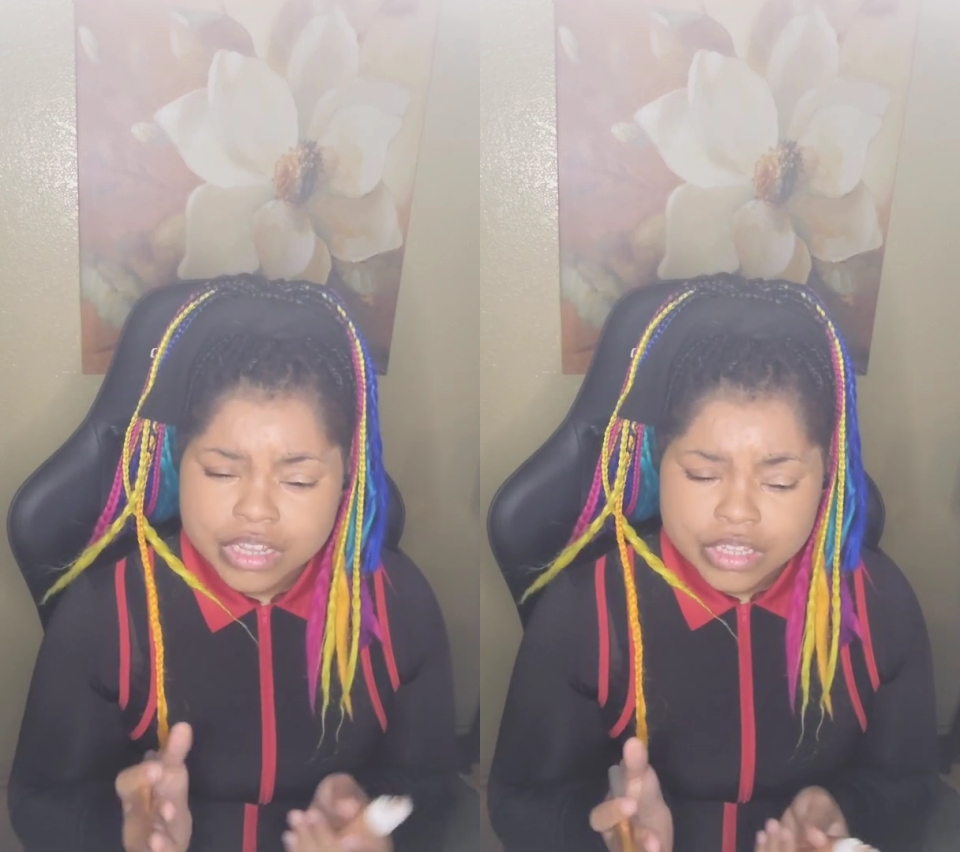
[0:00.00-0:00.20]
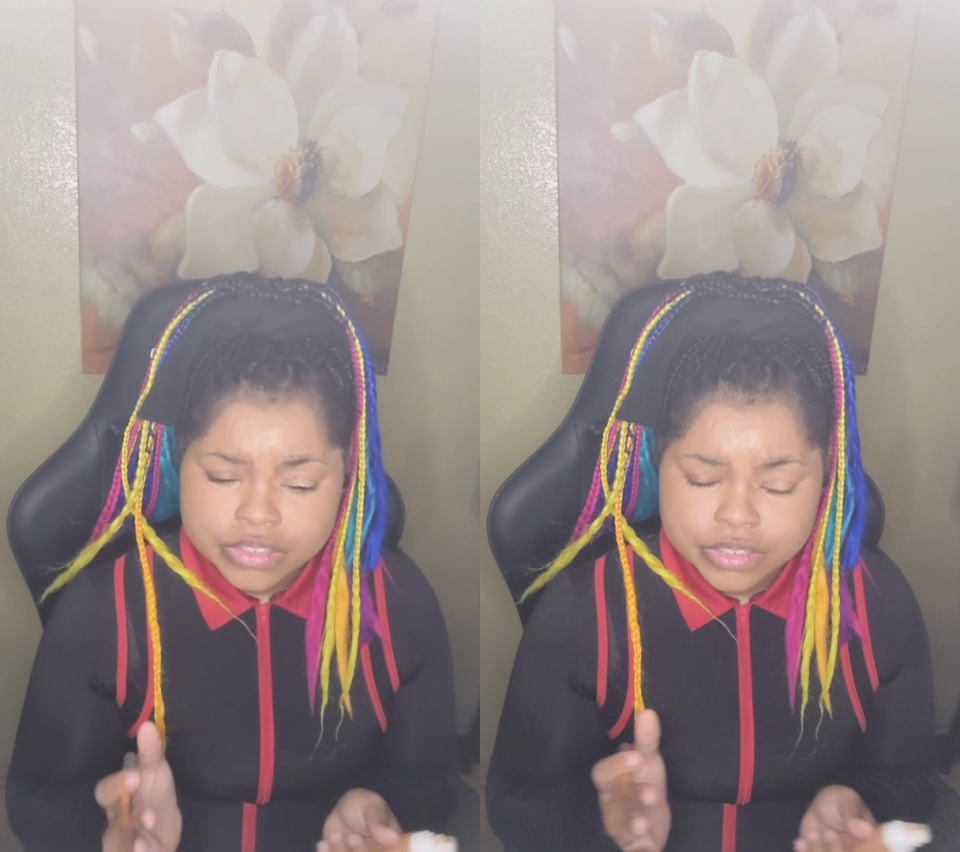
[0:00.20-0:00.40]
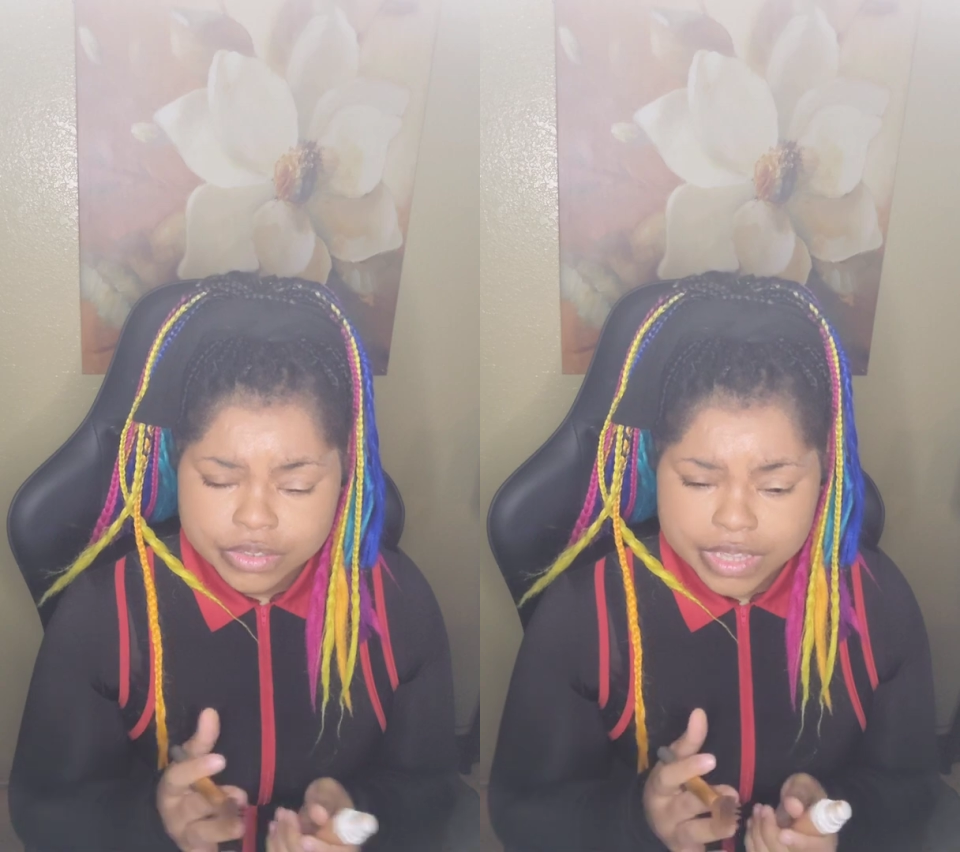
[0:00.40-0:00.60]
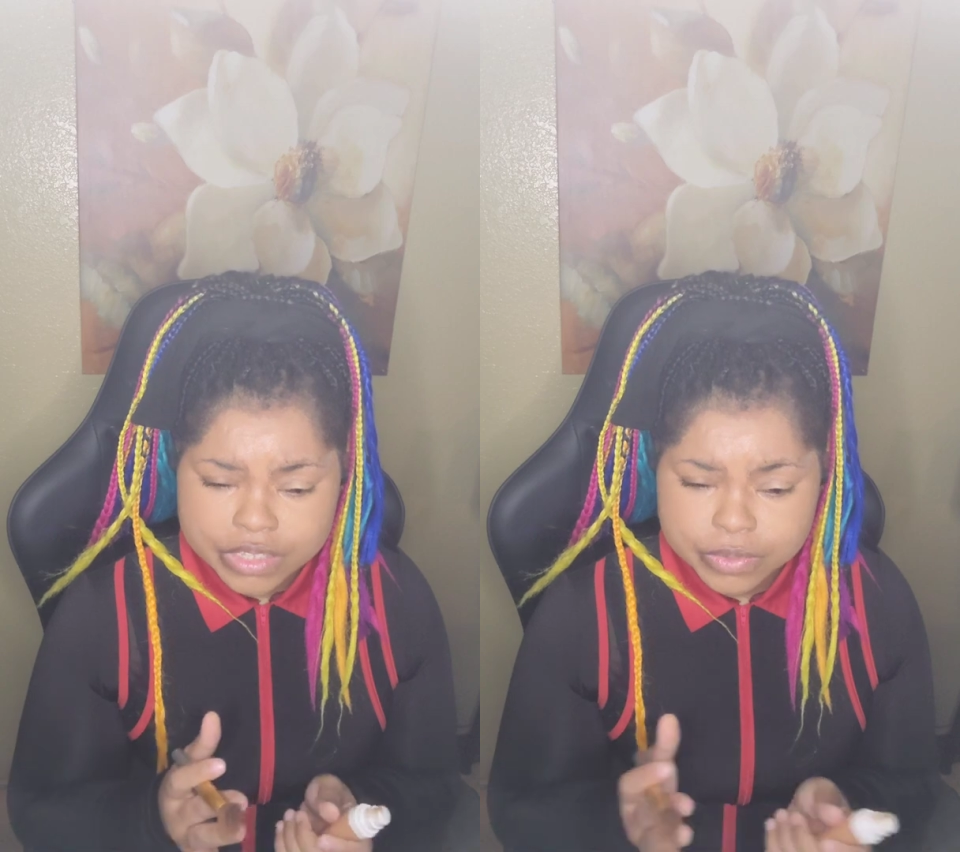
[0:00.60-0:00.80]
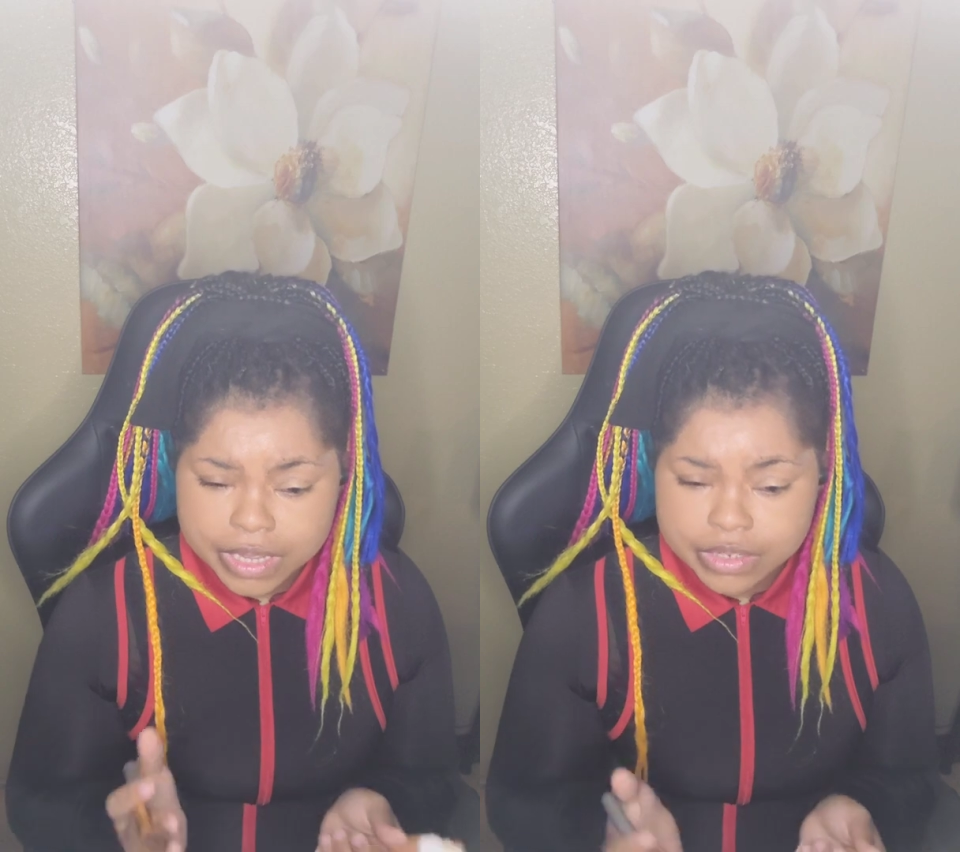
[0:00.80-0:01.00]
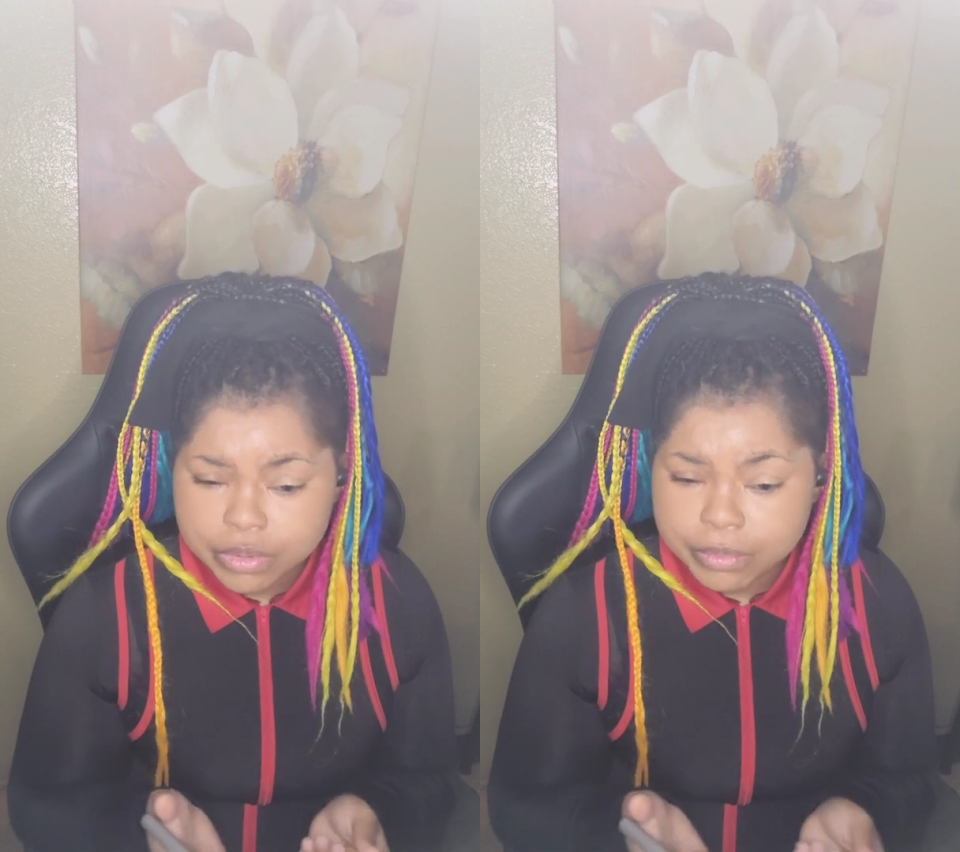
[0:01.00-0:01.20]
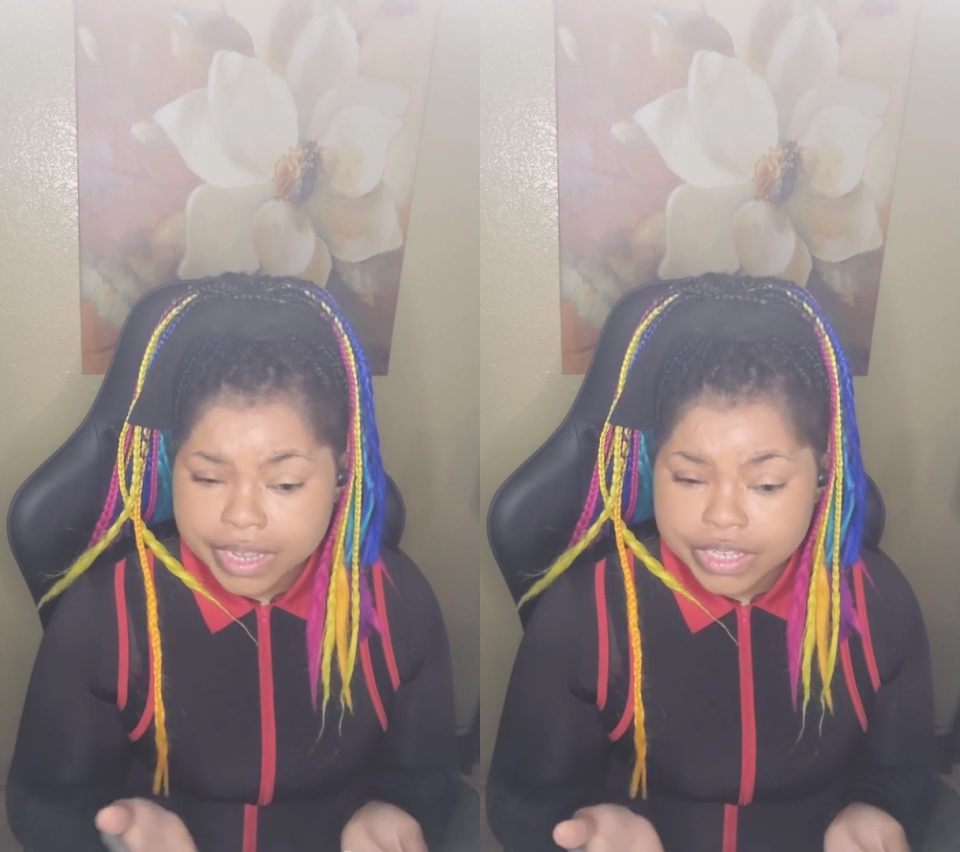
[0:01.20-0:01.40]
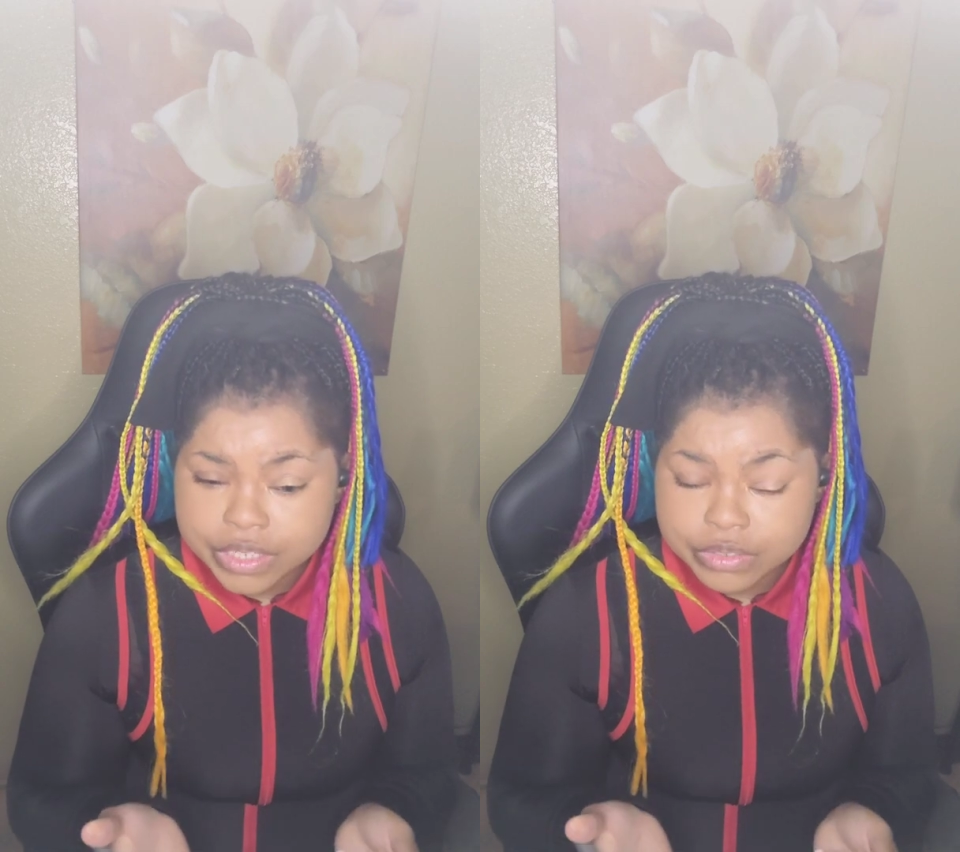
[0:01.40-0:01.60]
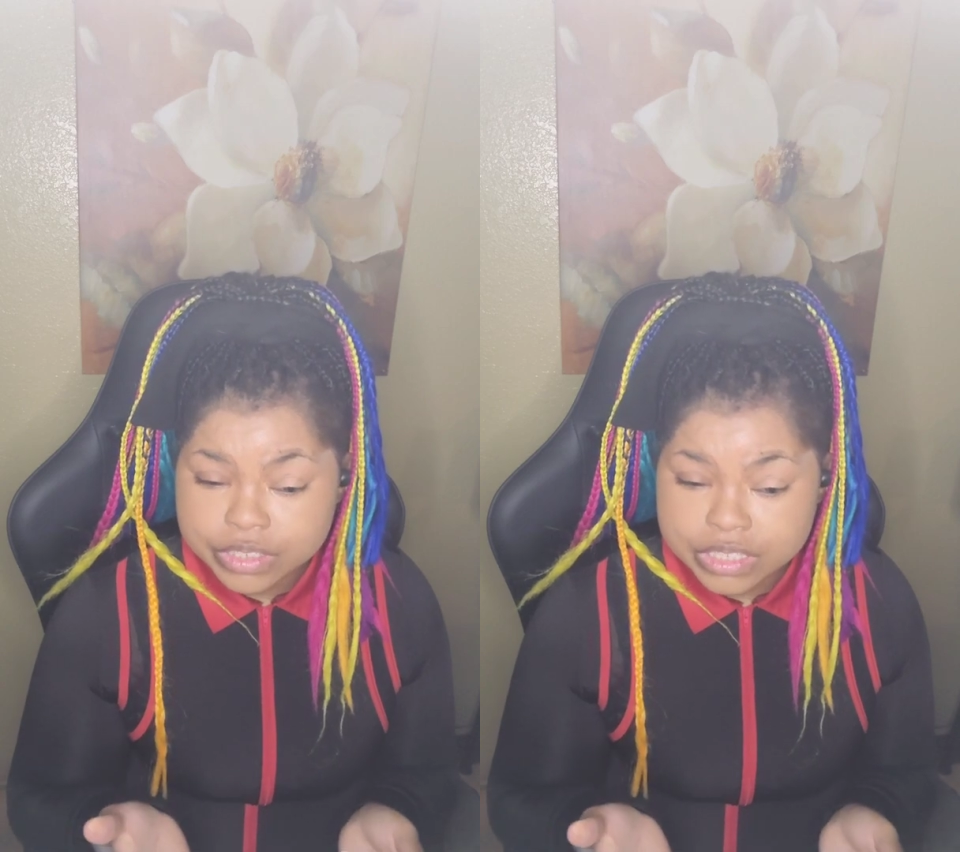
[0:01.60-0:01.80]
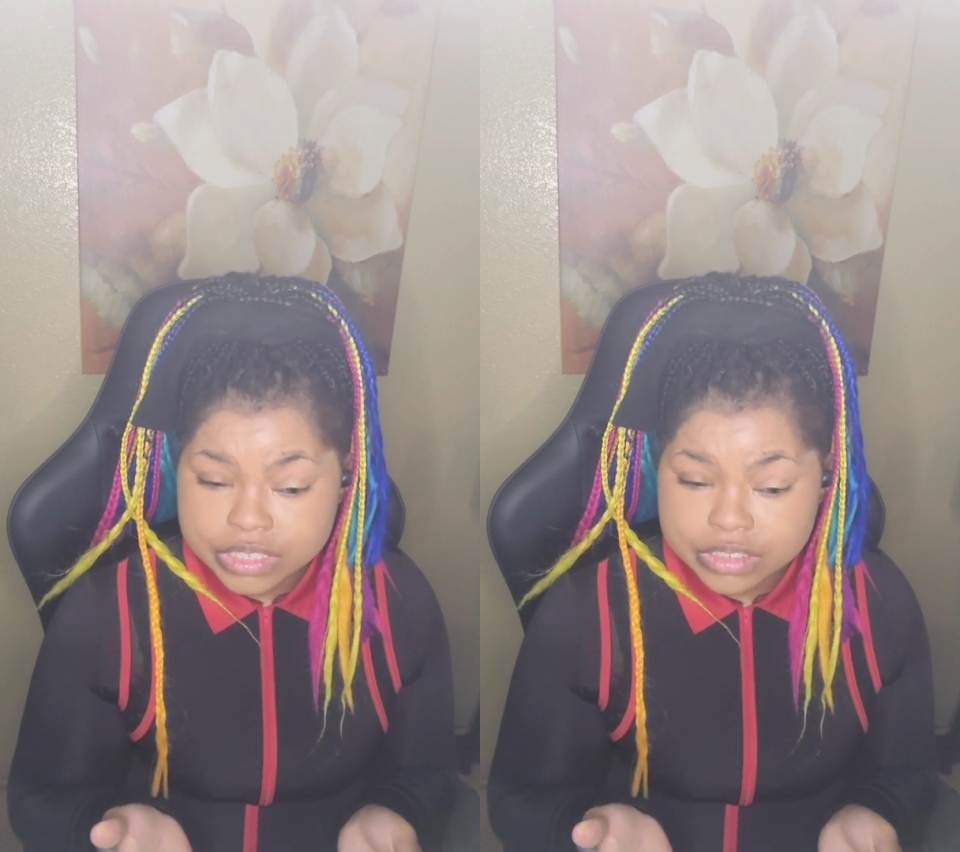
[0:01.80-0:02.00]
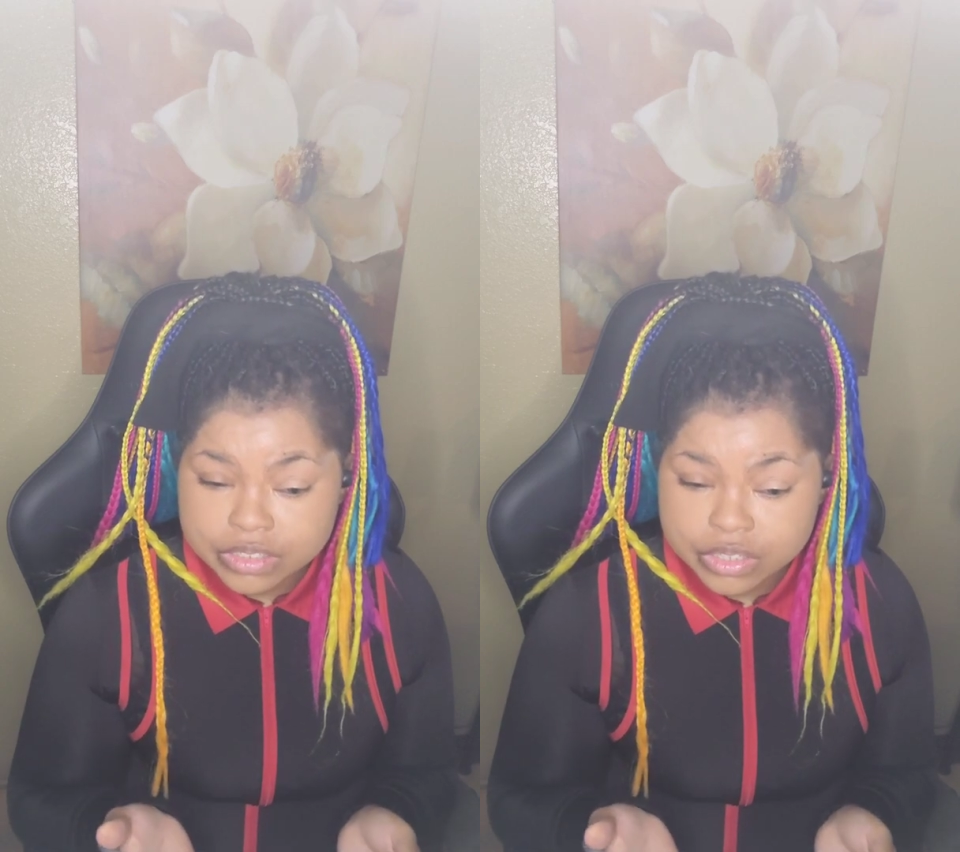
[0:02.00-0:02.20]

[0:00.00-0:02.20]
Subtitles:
So that's why I don't mind using